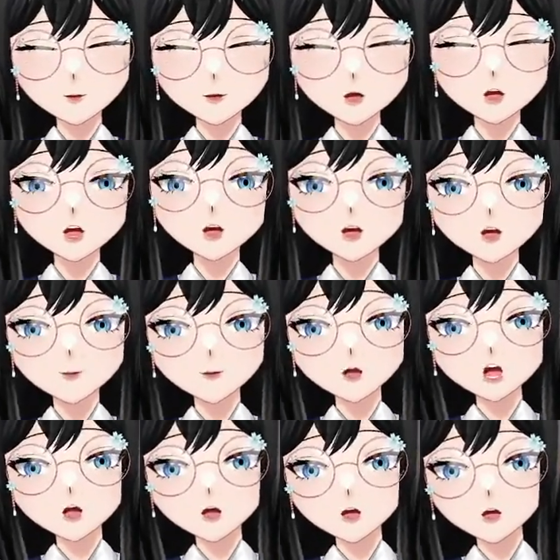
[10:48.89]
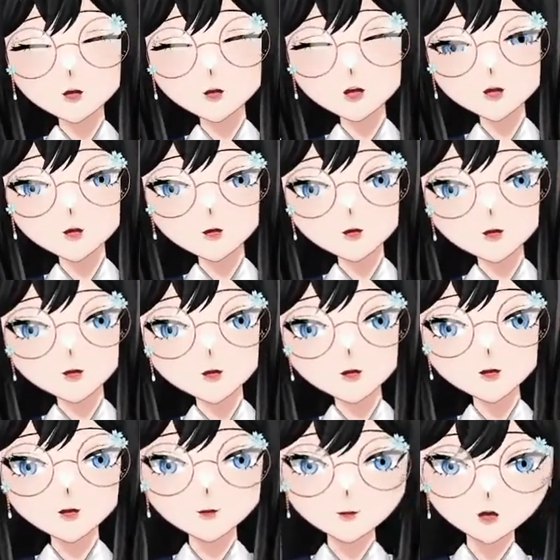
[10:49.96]
Again, remember, tight junctions is
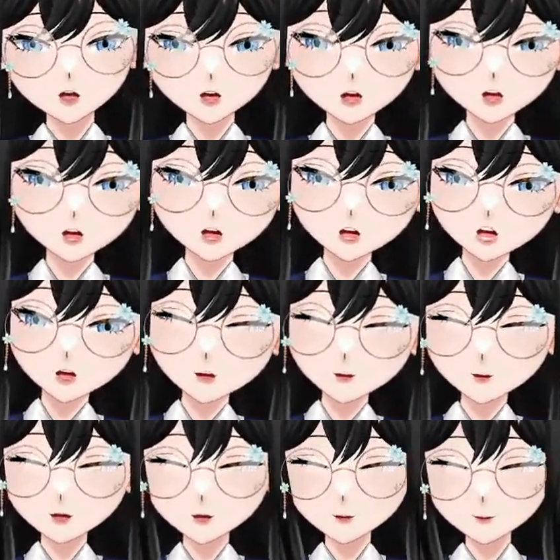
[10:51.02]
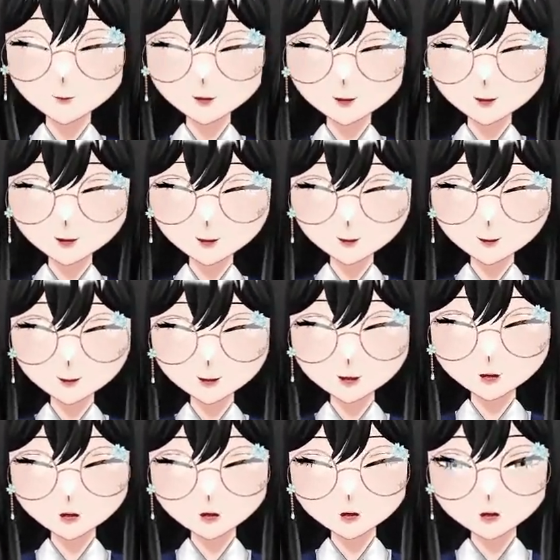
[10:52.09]
for
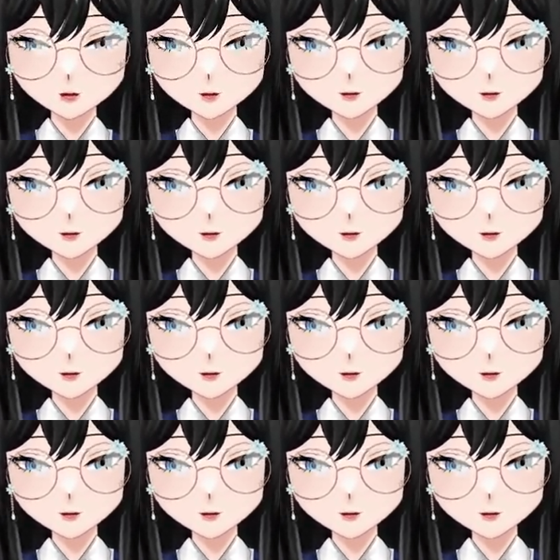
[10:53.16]
compartmentalization.